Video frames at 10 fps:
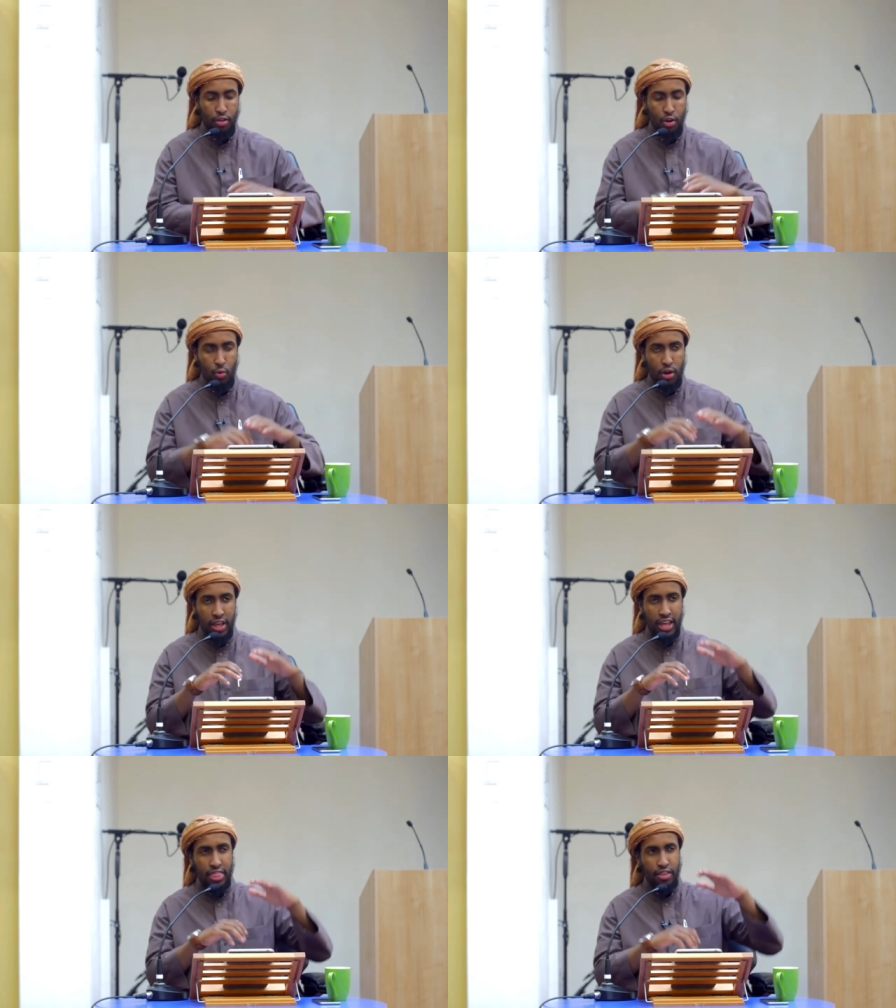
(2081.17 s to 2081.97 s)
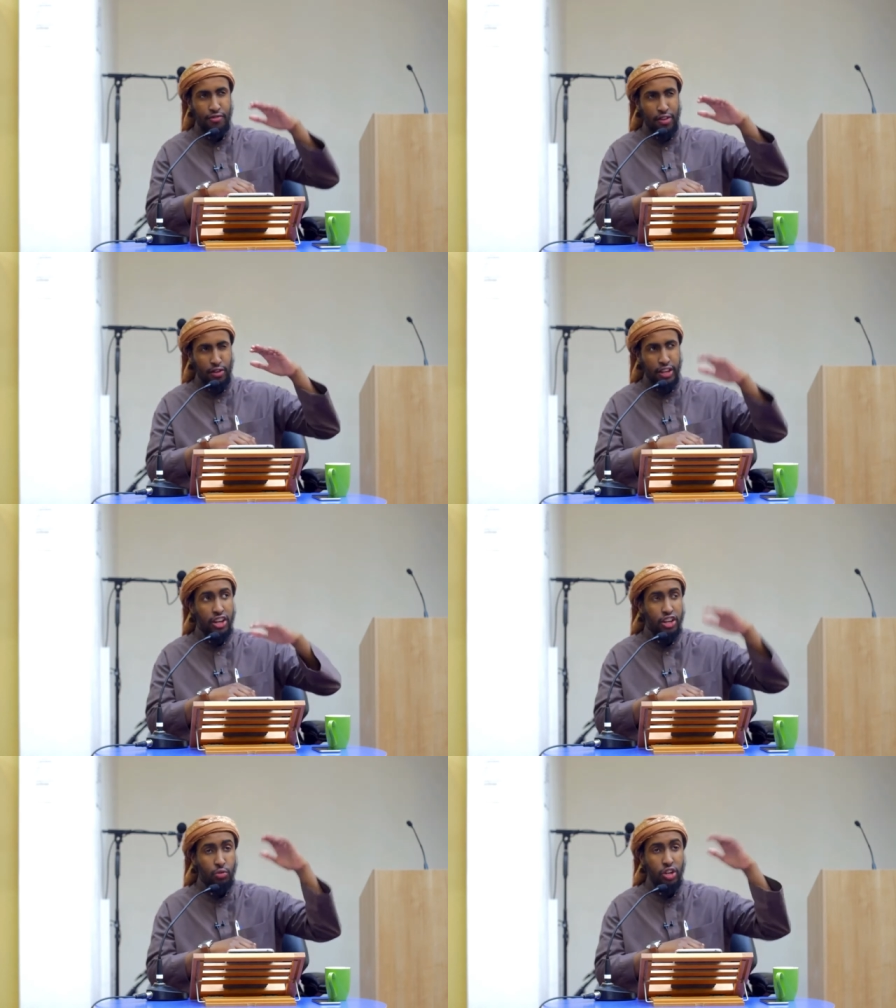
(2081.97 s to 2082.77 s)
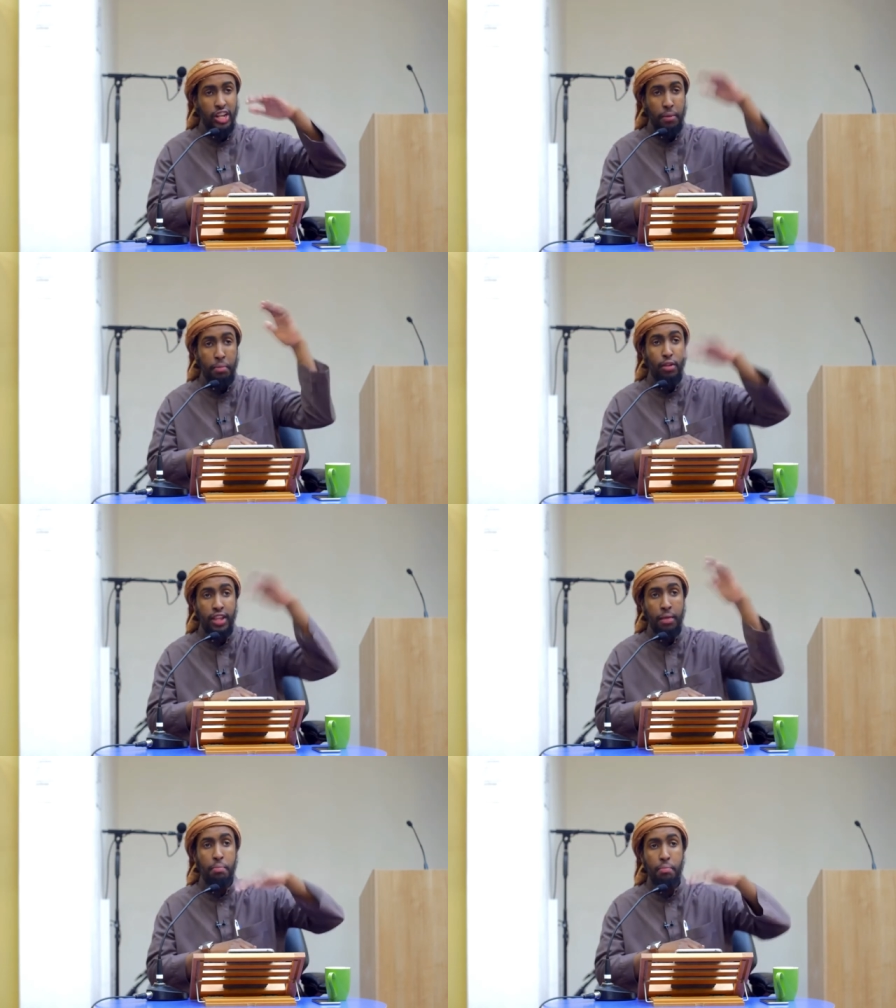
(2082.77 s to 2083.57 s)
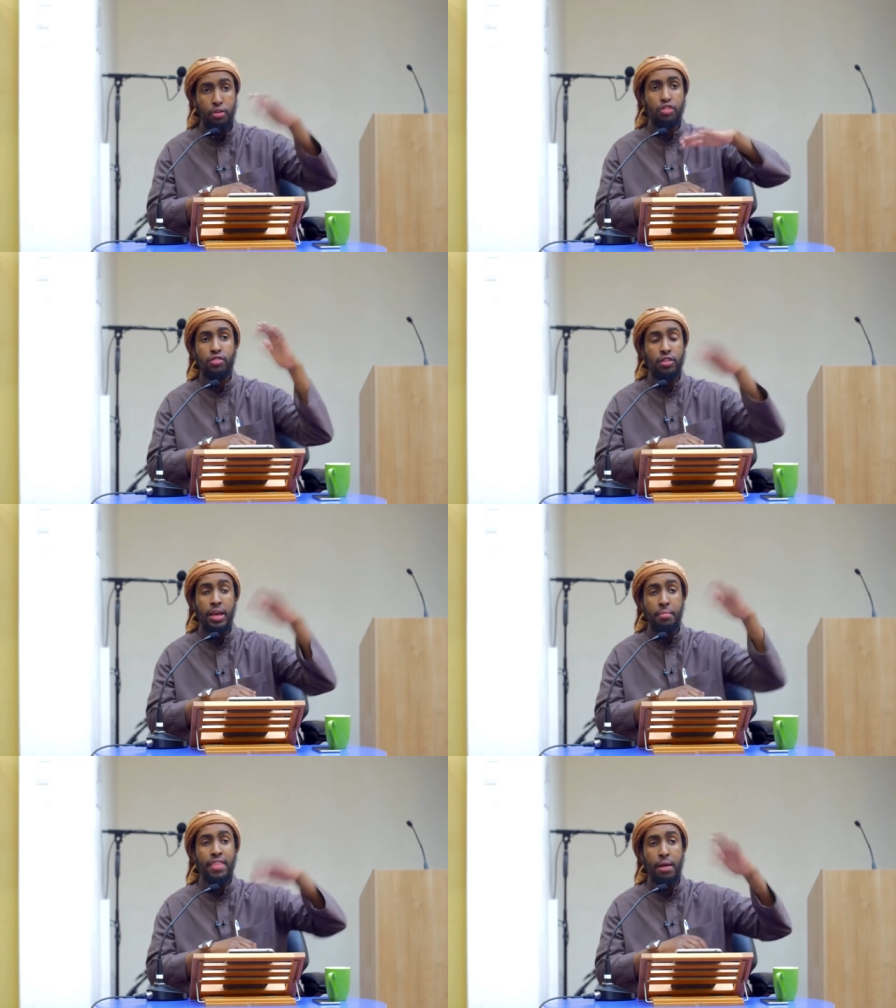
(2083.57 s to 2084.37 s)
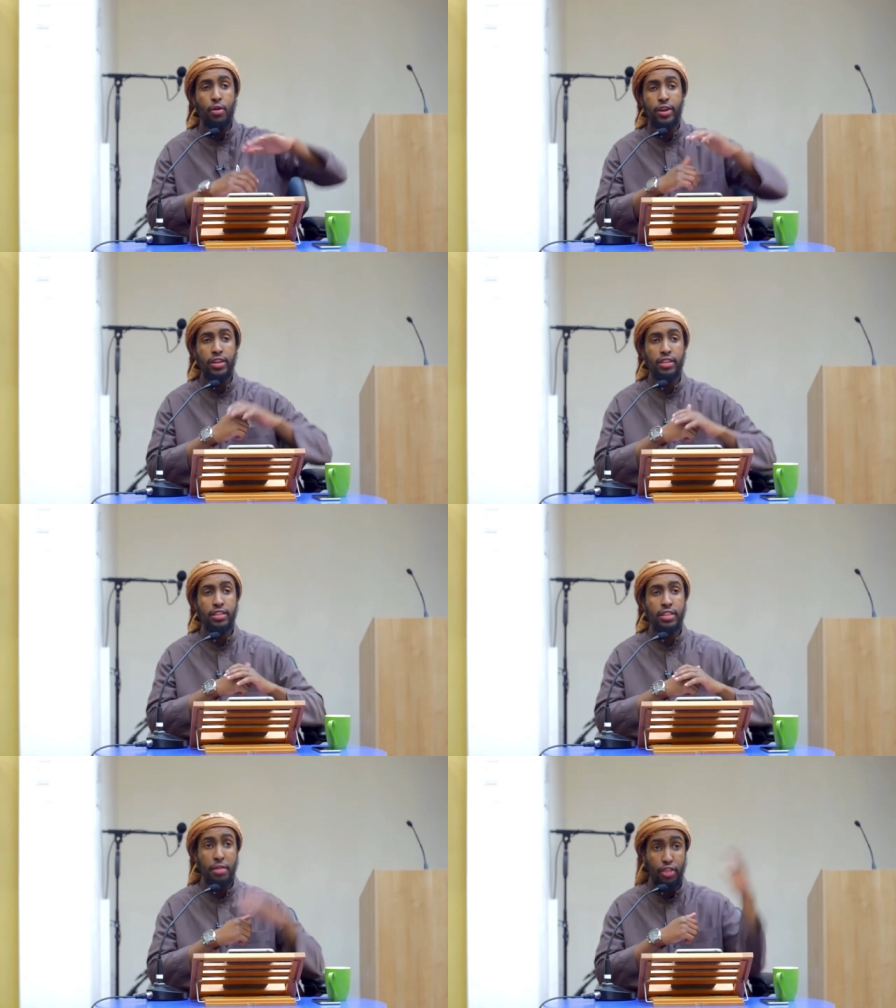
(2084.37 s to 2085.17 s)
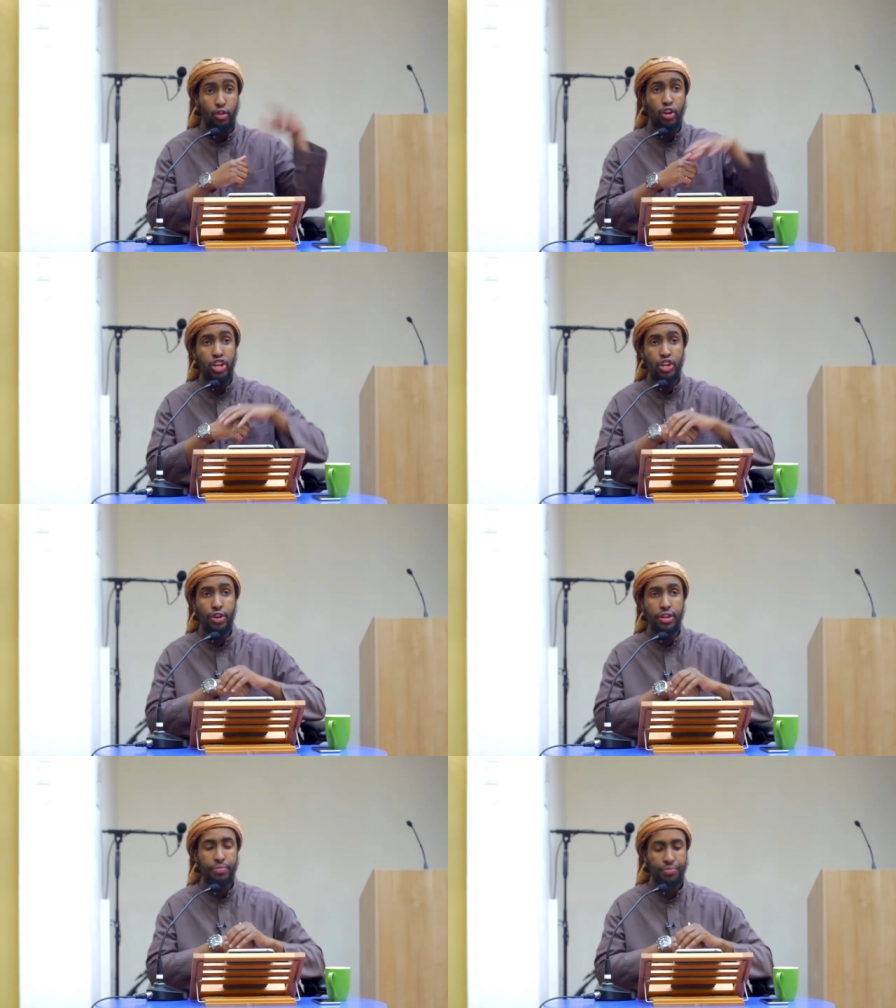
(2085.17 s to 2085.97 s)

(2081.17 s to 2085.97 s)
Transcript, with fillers: or what the foundation which they built their, their madhab on, their methodology on,